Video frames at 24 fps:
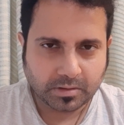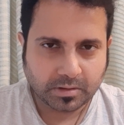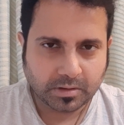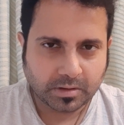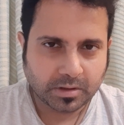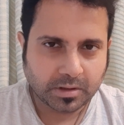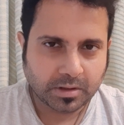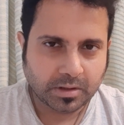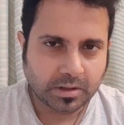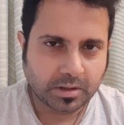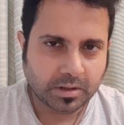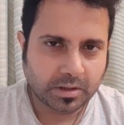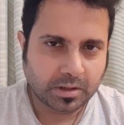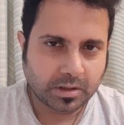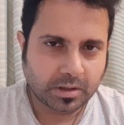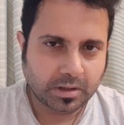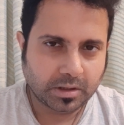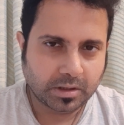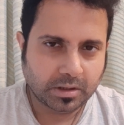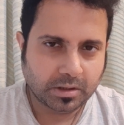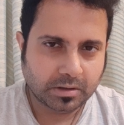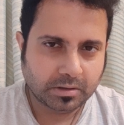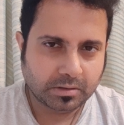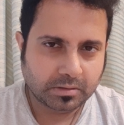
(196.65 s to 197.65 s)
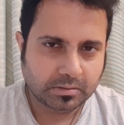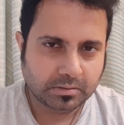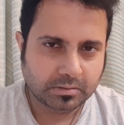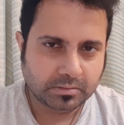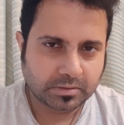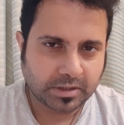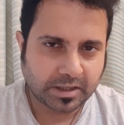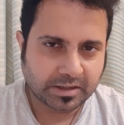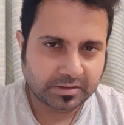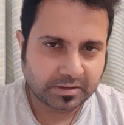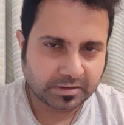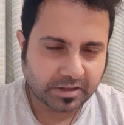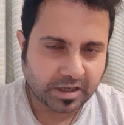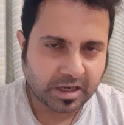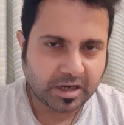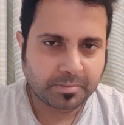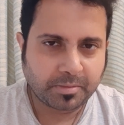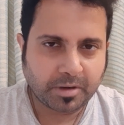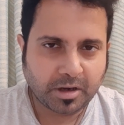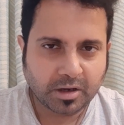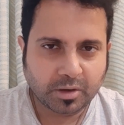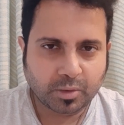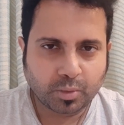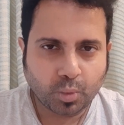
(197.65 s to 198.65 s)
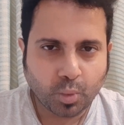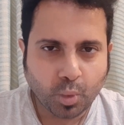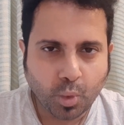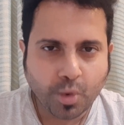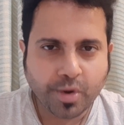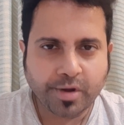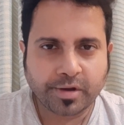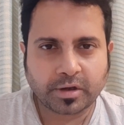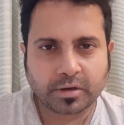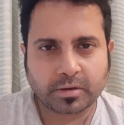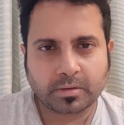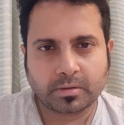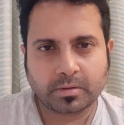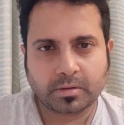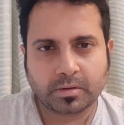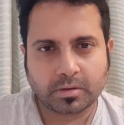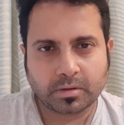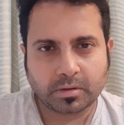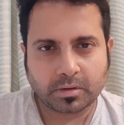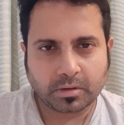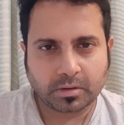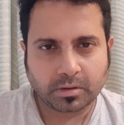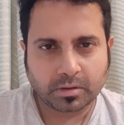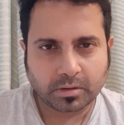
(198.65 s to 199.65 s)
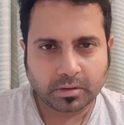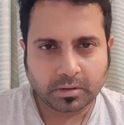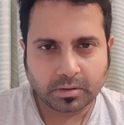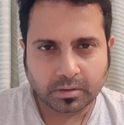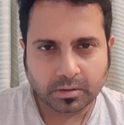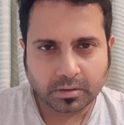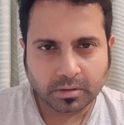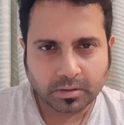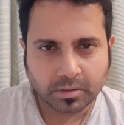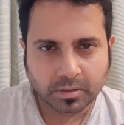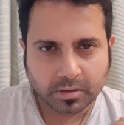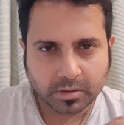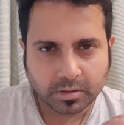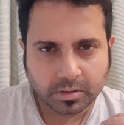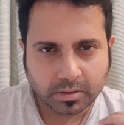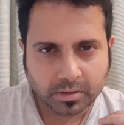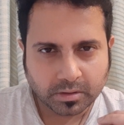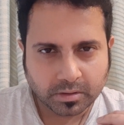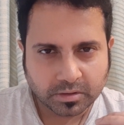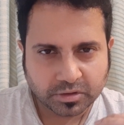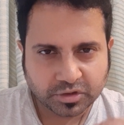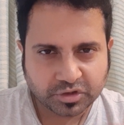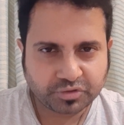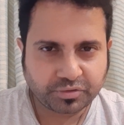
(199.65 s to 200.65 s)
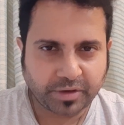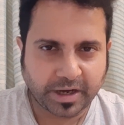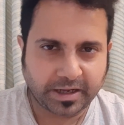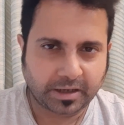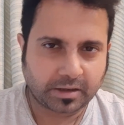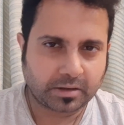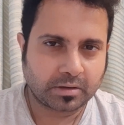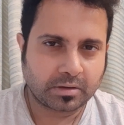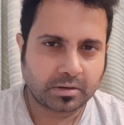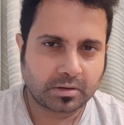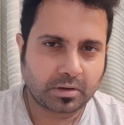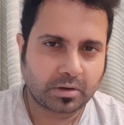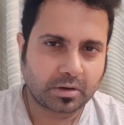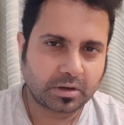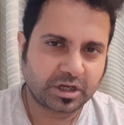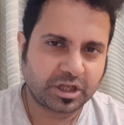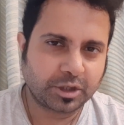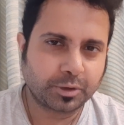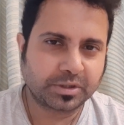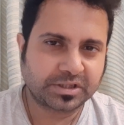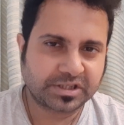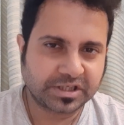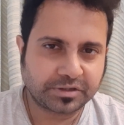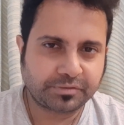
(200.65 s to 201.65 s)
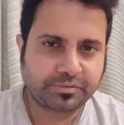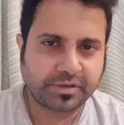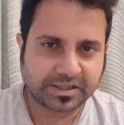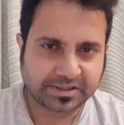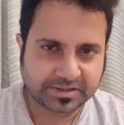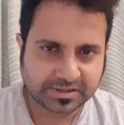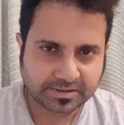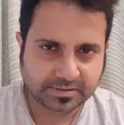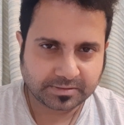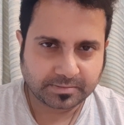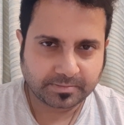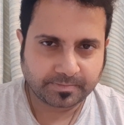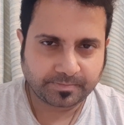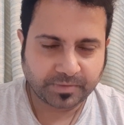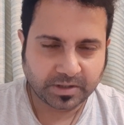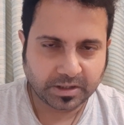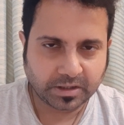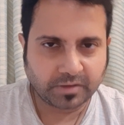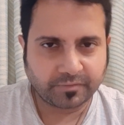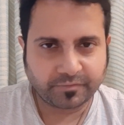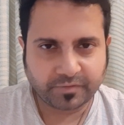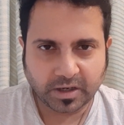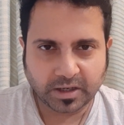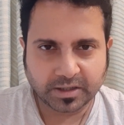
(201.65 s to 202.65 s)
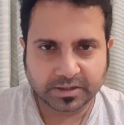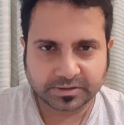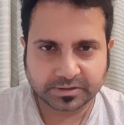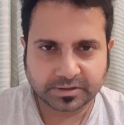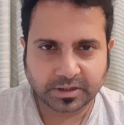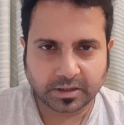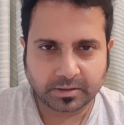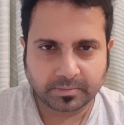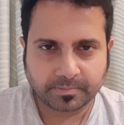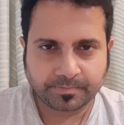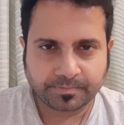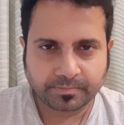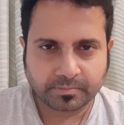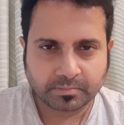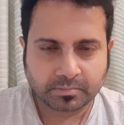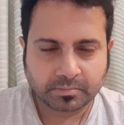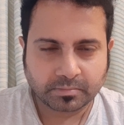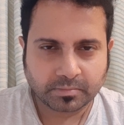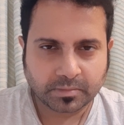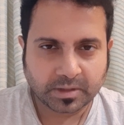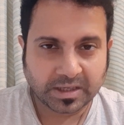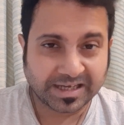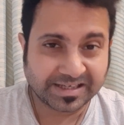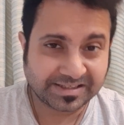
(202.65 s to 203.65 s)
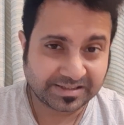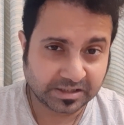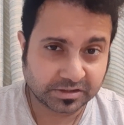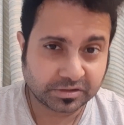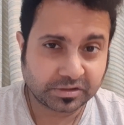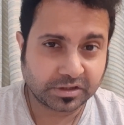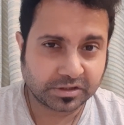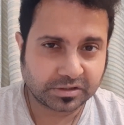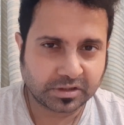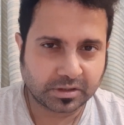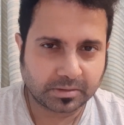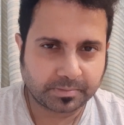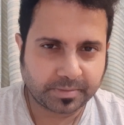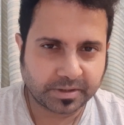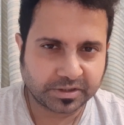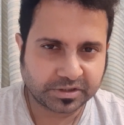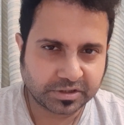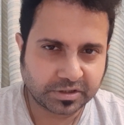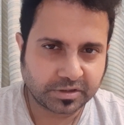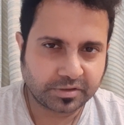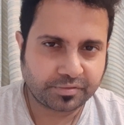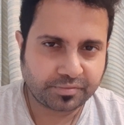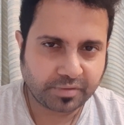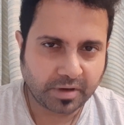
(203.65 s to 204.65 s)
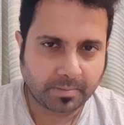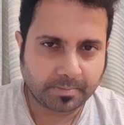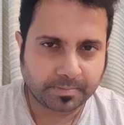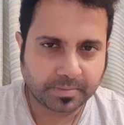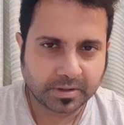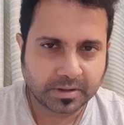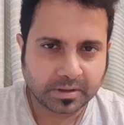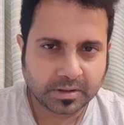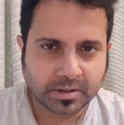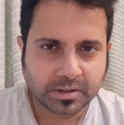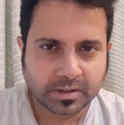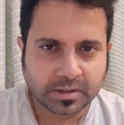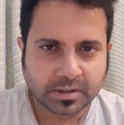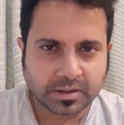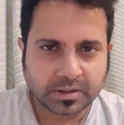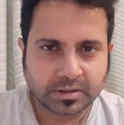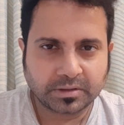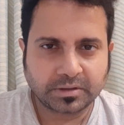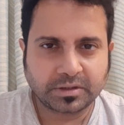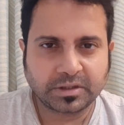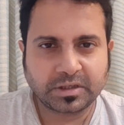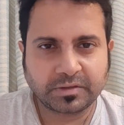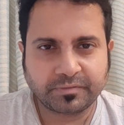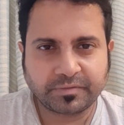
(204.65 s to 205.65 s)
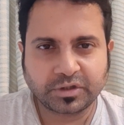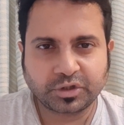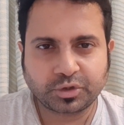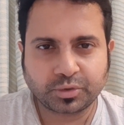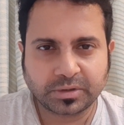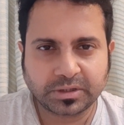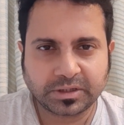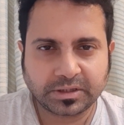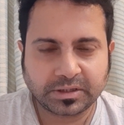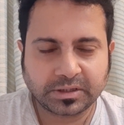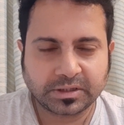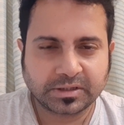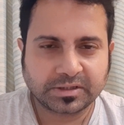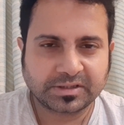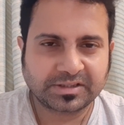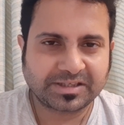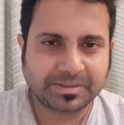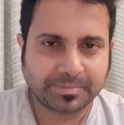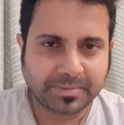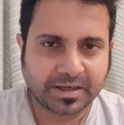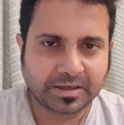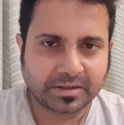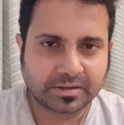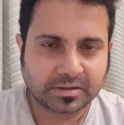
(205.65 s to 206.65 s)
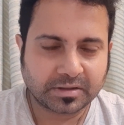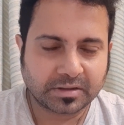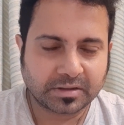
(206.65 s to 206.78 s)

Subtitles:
that the Taliban won't strike on US interests in Afghanistan, his successor, President Trump, did eventually cement